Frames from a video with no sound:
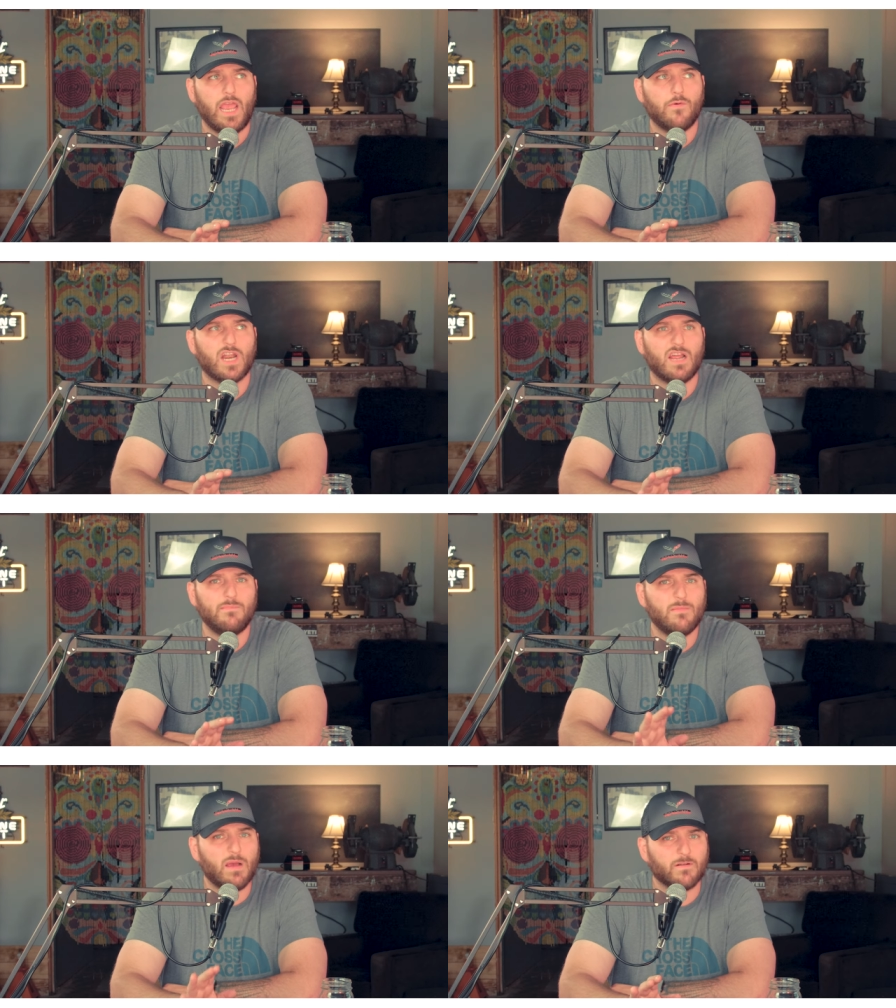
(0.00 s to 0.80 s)
And what I
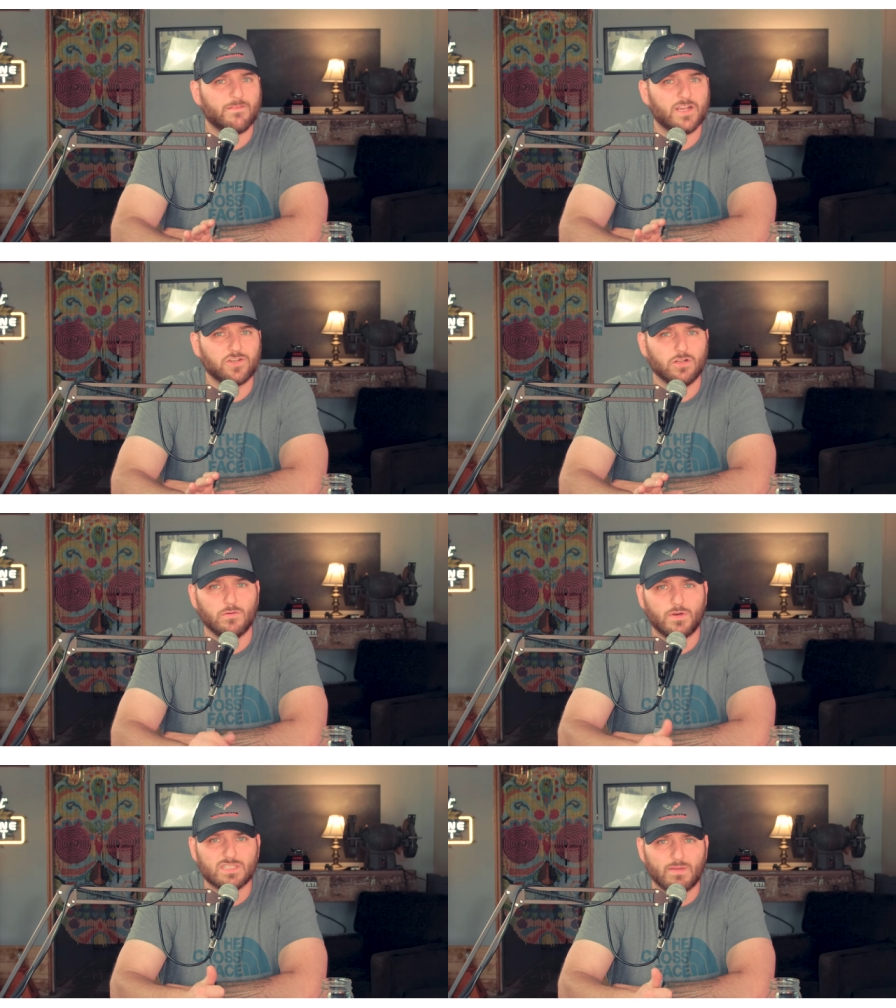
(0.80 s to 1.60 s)
mean by professional,
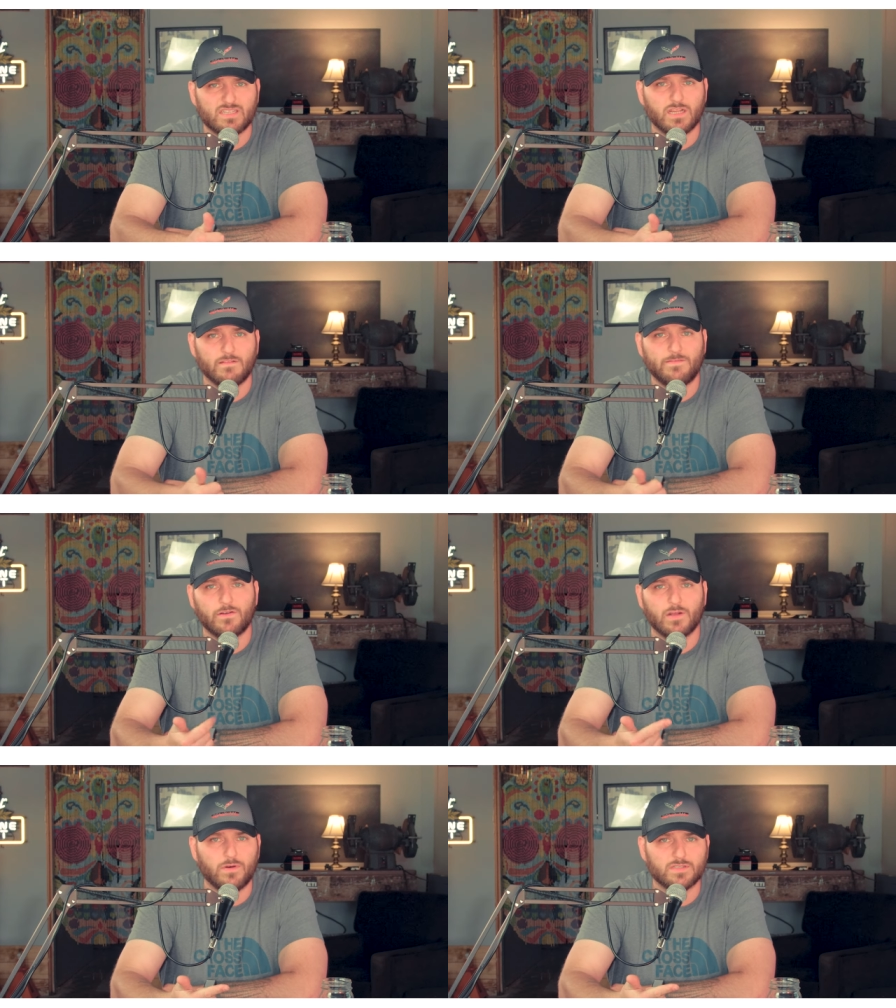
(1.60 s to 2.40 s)
it wasn't my cell
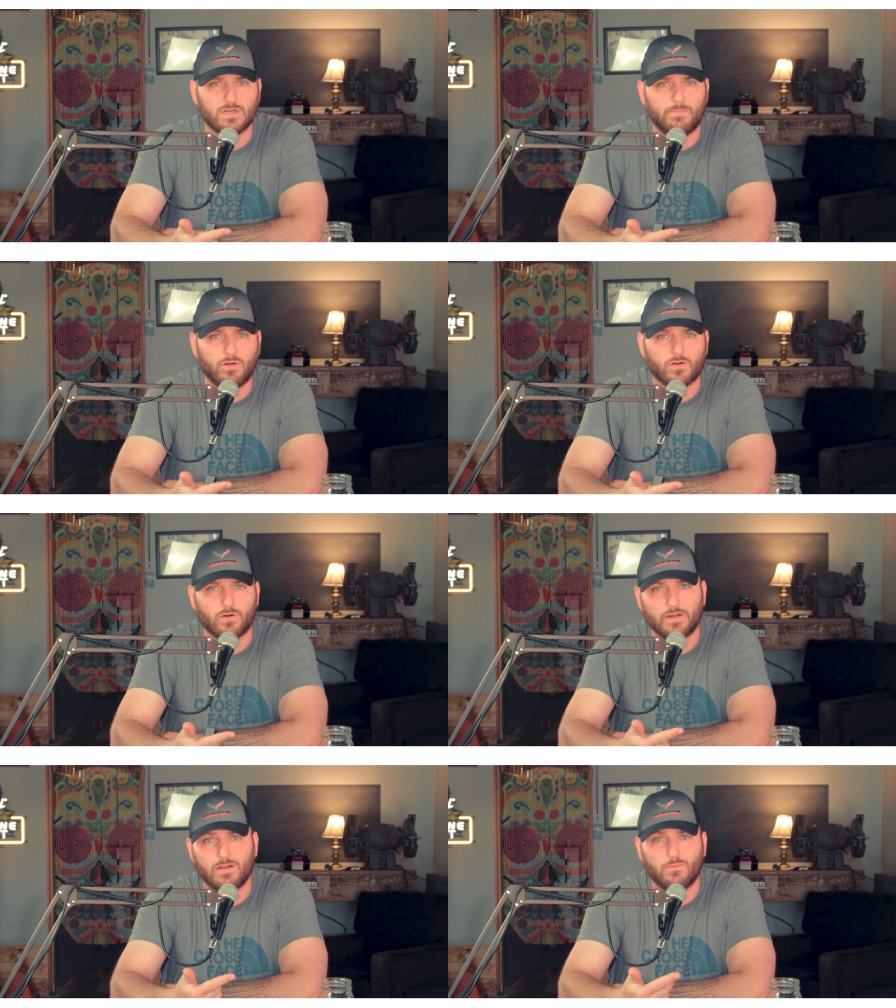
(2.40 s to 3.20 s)
phone, it wasn't a
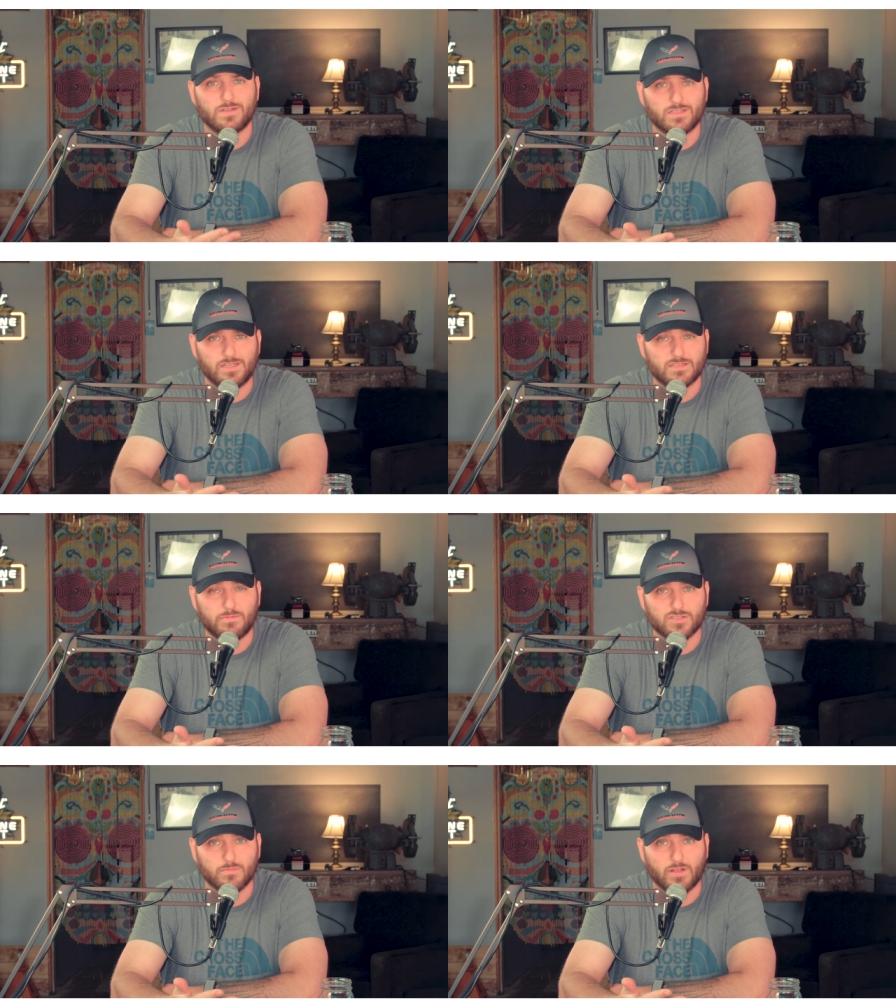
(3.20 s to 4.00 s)
Polaroid, and it wasn't a
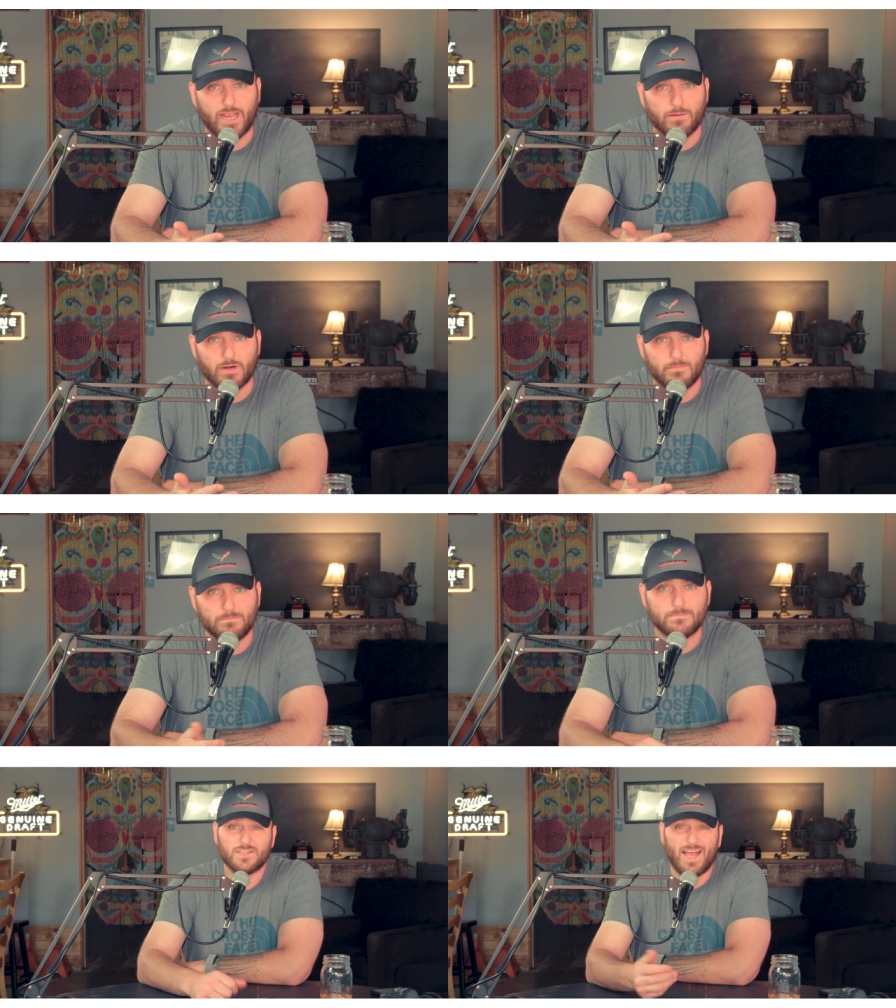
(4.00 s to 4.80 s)
disposable camera.
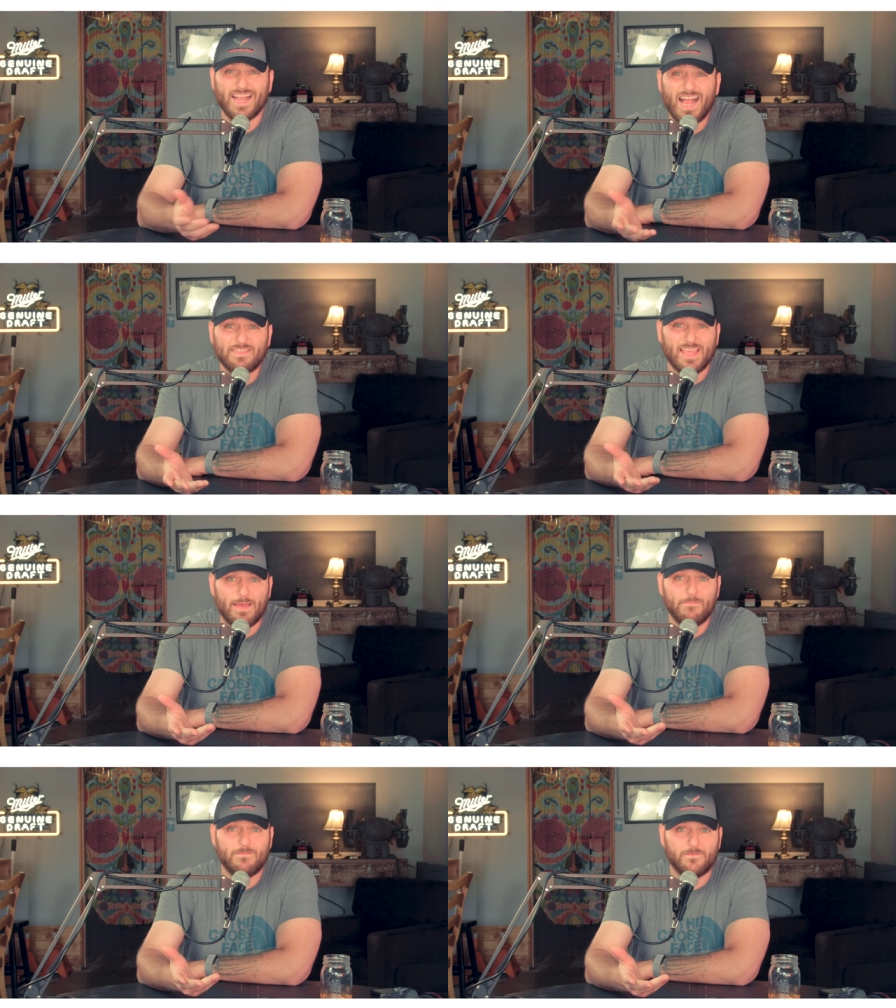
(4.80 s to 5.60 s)
So I got the
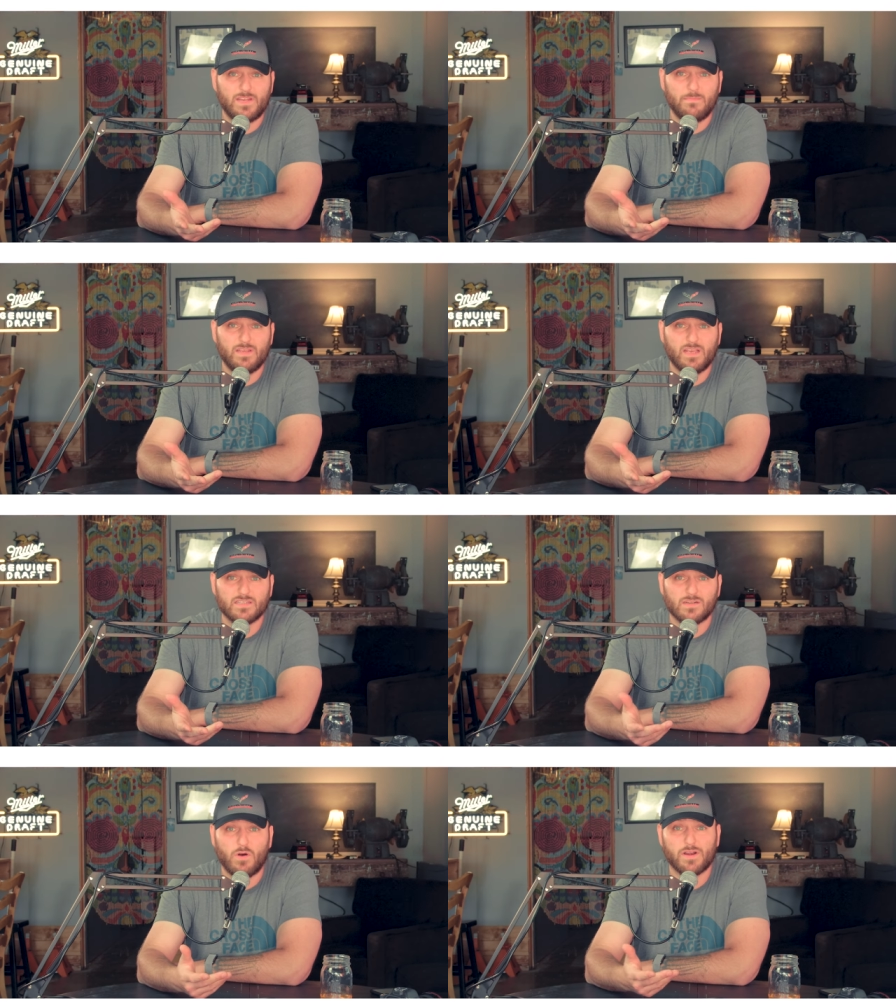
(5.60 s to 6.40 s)
M50
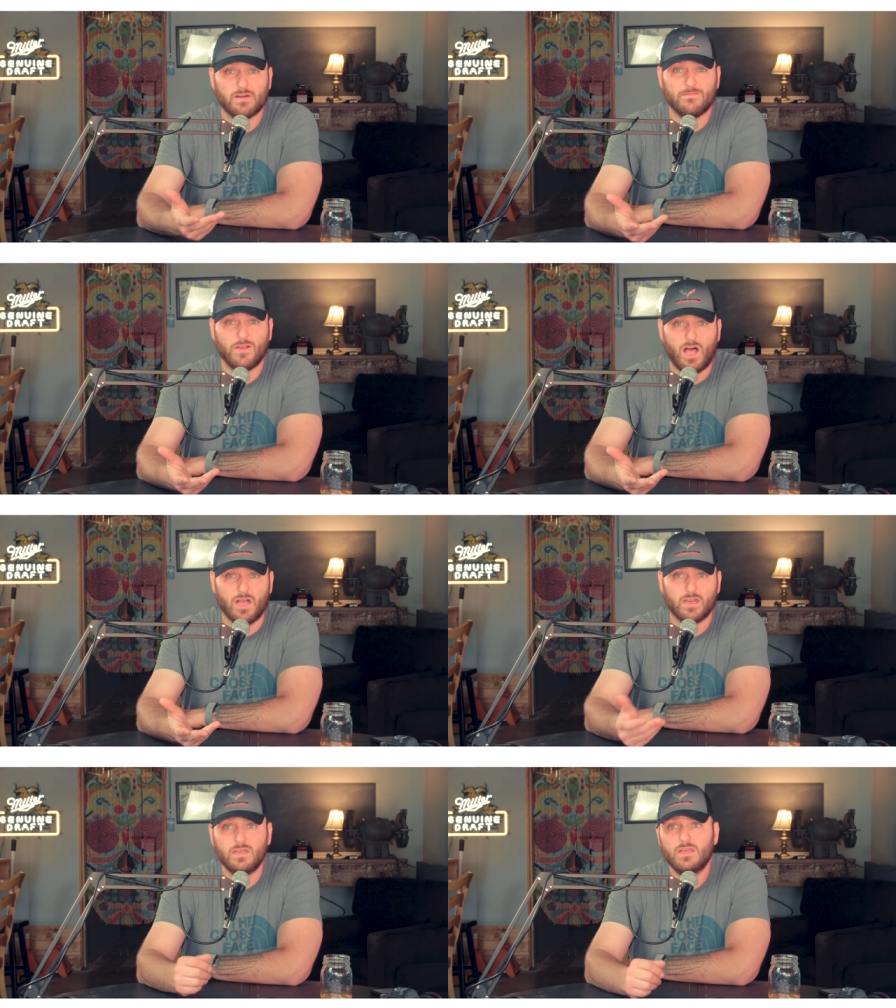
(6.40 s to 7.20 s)
because I wanted to
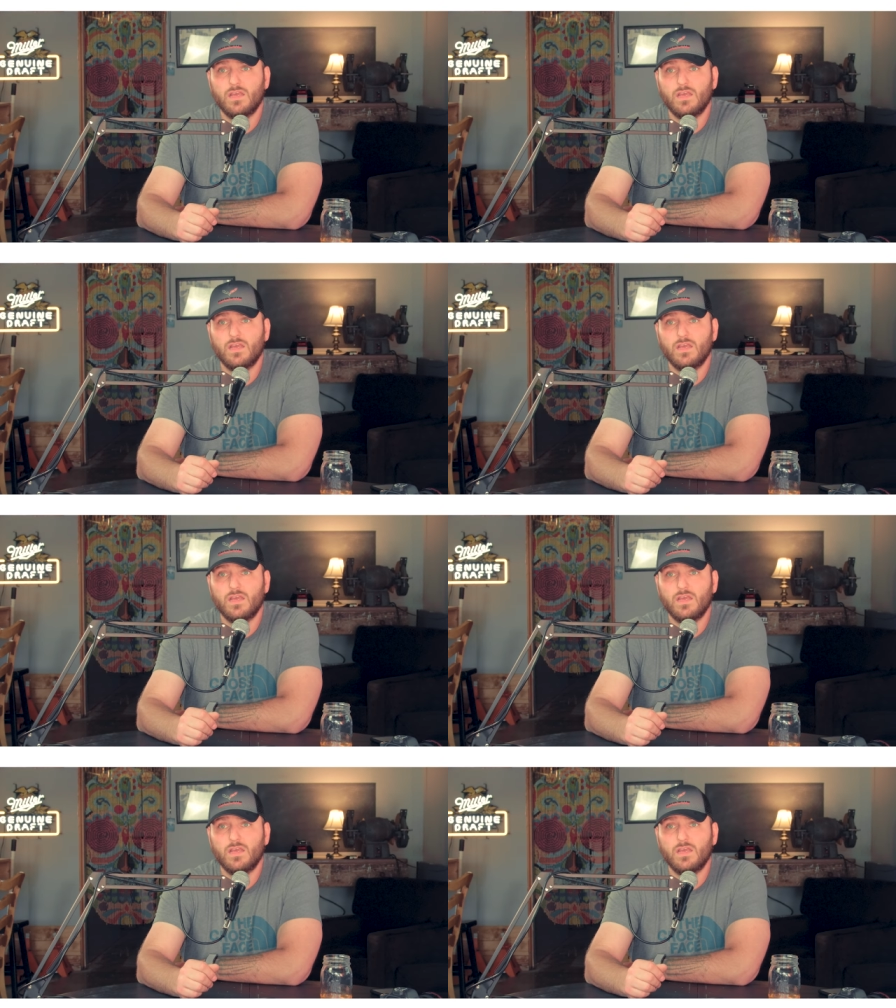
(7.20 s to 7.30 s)
vlog.